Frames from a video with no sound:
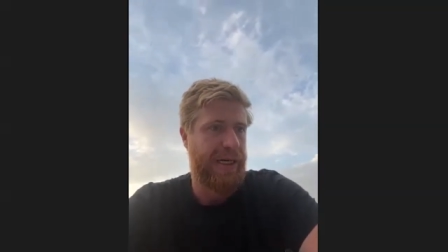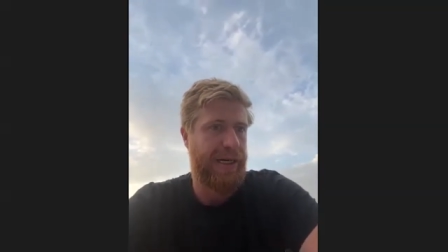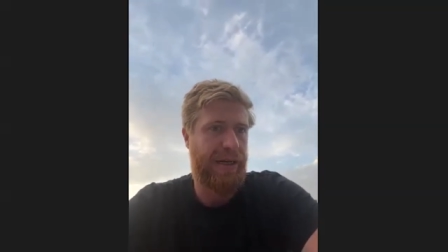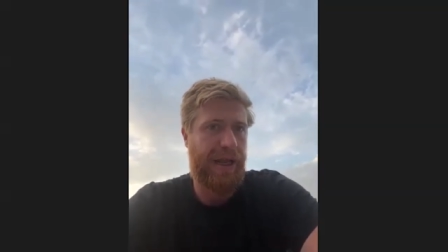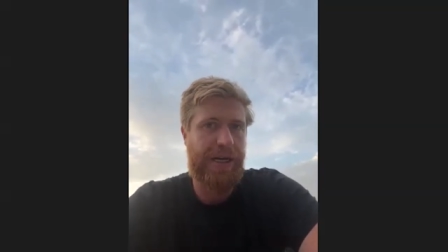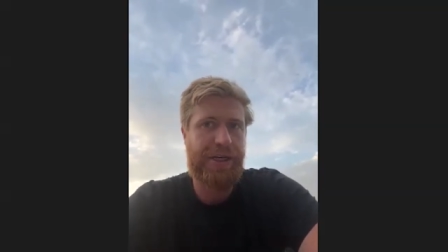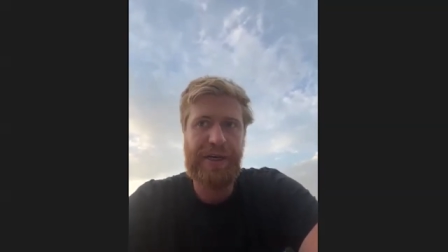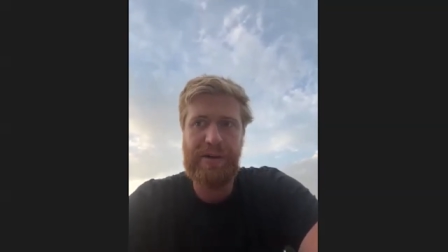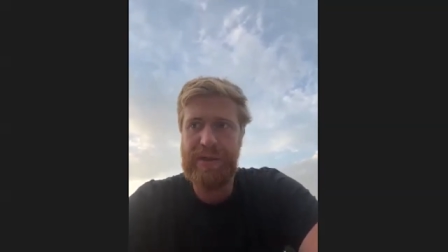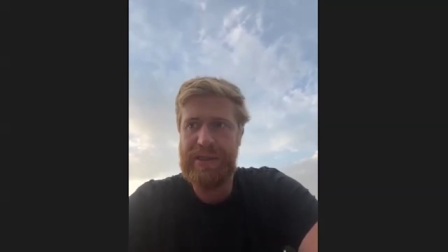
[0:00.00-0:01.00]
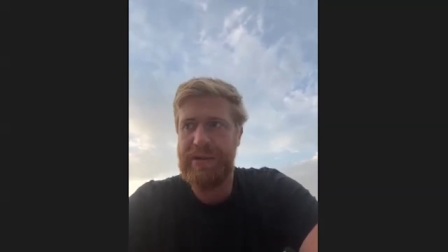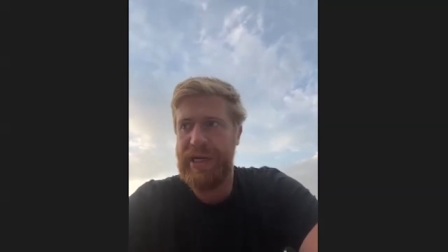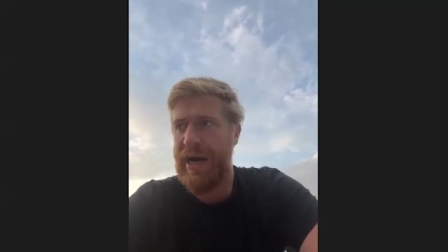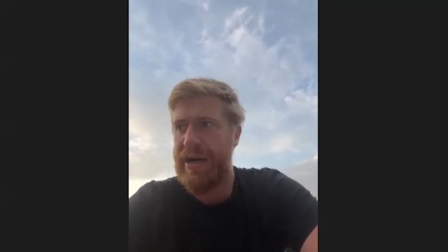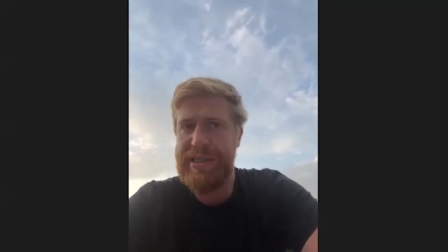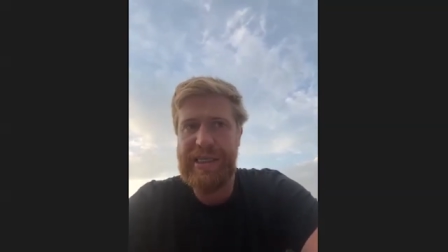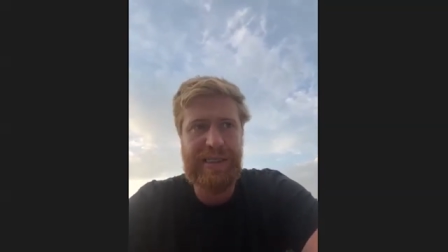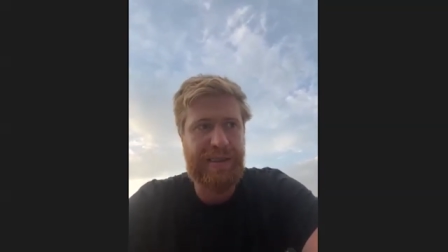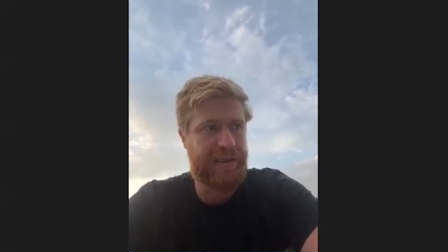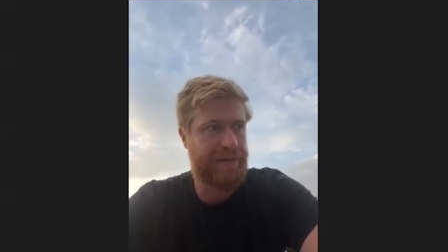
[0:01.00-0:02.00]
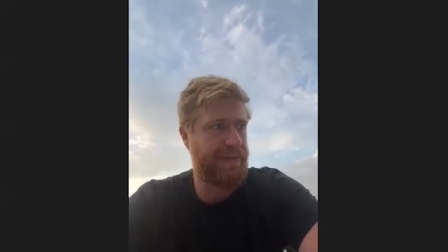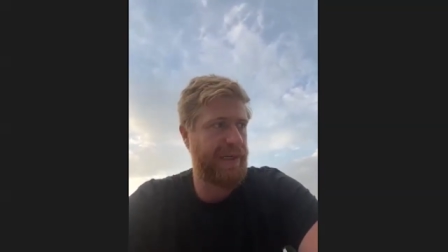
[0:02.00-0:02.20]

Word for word: Uh, last year was a really hard season.